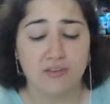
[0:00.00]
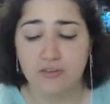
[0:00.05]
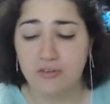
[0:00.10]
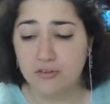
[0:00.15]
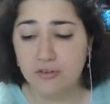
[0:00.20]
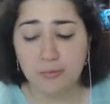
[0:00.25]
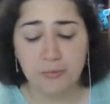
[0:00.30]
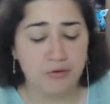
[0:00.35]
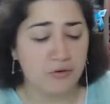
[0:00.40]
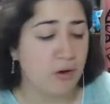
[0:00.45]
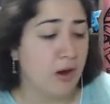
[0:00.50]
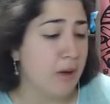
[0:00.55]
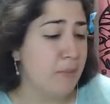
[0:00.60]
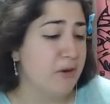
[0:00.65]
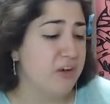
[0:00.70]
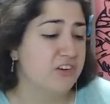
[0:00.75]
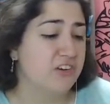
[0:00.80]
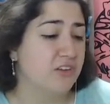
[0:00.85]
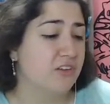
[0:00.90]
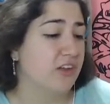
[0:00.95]
Because
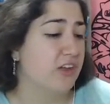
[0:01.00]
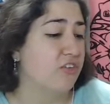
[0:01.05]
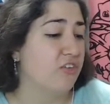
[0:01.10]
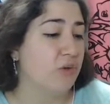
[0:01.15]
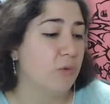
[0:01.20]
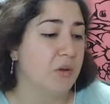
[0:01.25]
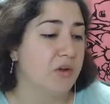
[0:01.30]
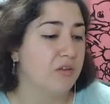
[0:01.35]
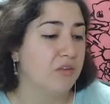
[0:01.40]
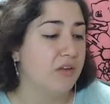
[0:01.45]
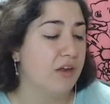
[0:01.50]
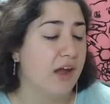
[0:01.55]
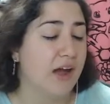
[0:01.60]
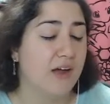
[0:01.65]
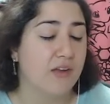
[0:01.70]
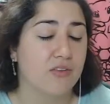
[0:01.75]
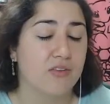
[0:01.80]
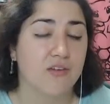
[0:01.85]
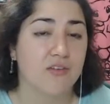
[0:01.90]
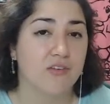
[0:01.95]
subscribing just gets you instant
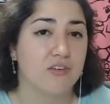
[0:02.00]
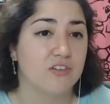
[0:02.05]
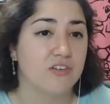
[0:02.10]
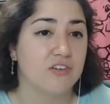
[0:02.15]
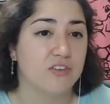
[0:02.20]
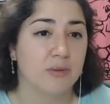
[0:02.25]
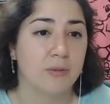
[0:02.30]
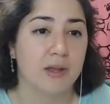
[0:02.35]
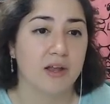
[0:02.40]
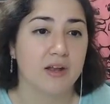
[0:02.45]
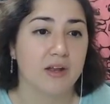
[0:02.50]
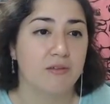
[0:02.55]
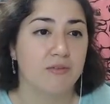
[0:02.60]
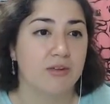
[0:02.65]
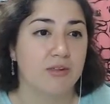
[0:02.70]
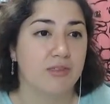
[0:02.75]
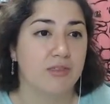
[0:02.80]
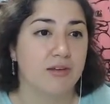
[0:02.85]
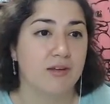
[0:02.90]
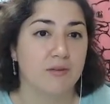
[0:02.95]
access and just about
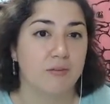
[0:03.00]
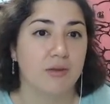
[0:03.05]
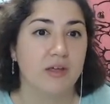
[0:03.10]
everything.